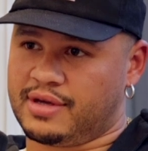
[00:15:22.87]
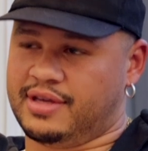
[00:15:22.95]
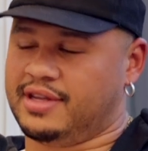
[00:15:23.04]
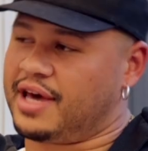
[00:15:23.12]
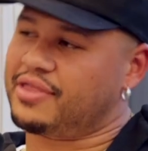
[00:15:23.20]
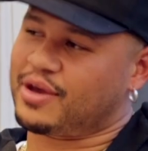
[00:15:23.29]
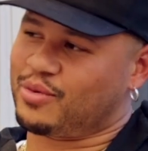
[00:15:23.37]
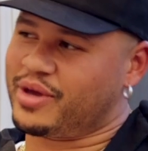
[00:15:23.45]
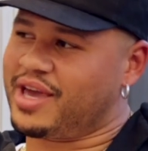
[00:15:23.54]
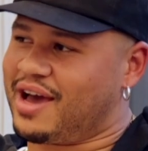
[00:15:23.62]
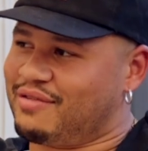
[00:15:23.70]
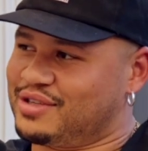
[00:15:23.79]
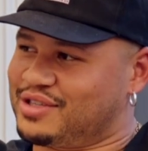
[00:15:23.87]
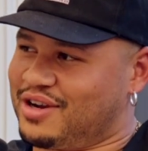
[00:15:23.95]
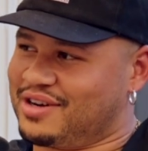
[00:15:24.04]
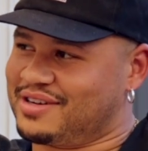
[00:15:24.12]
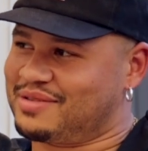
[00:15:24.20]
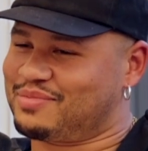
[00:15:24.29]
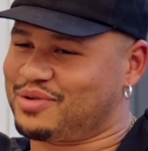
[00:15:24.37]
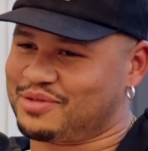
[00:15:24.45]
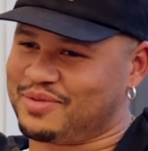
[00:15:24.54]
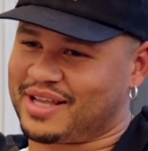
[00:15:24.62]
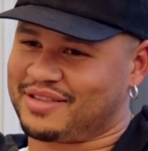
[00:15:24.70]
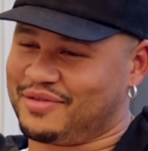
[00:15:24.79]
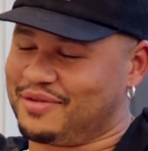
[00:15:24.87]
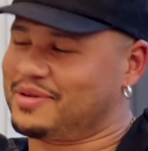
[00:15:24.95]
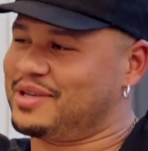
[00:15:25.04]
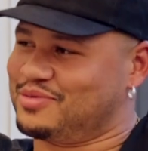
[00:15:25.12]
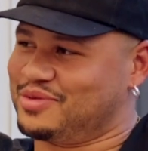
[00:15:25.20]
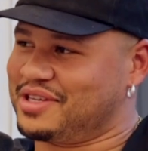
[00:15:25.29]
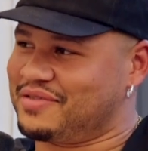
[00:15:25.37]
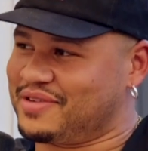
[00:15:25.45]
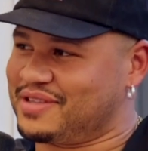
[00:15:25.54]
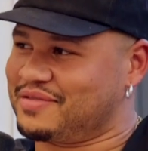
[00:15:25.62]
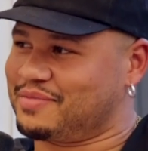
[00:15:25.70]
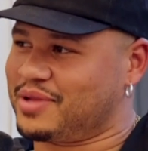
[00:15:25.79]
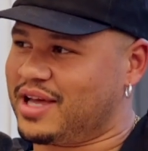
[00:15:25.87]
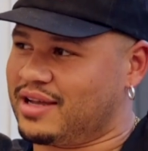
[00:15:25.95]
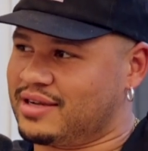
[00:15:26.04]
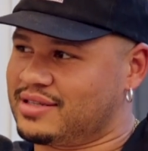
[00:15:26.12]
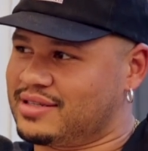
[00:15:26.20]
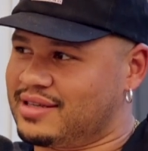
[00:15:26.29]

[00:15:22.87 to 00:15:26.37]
And I think we have a certain perspective of it because we're defensive players.